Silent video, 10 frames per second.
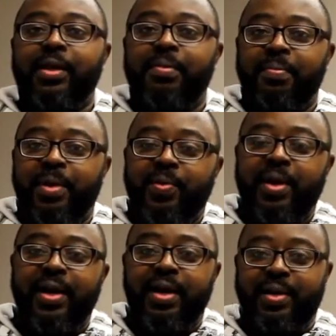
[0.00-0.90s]

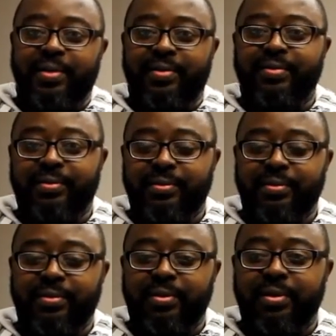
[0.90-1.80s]
Mangwanani.
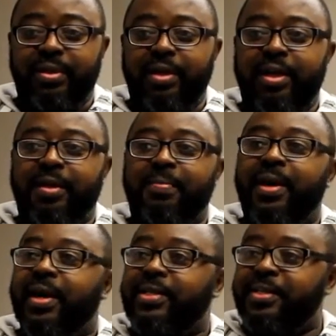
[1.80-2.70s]

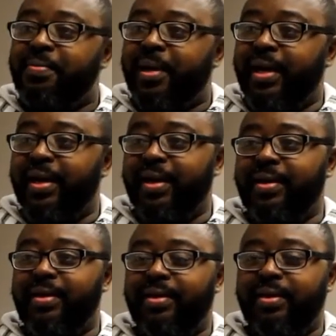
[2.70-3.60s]
Magasimba ere,
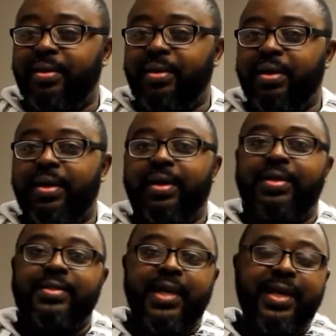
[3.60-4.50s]

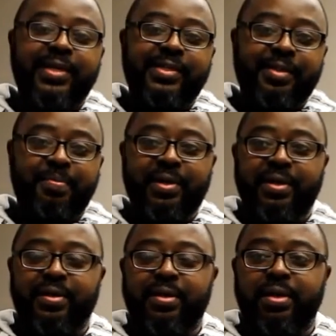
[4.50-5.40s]
Tagasimba.
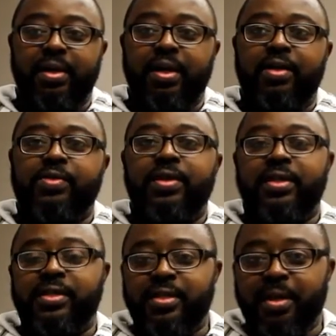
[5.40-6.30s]
So in the
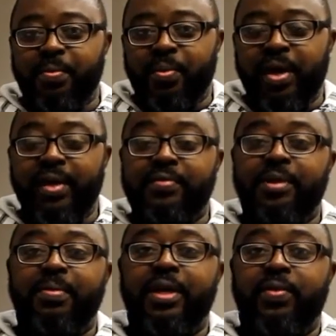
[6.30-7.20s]
same way, if
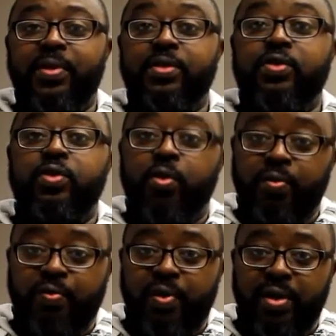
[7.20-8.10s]
somebody greets you
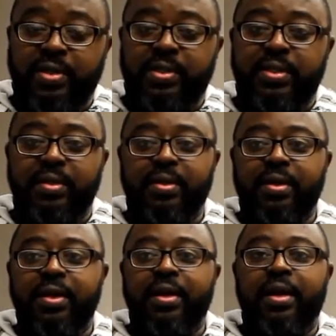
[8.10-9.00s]
first,
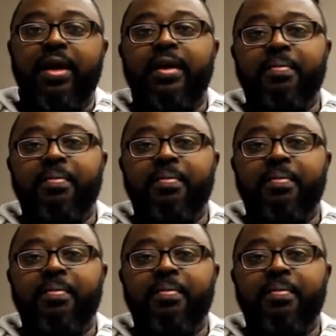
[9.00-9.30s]
hey,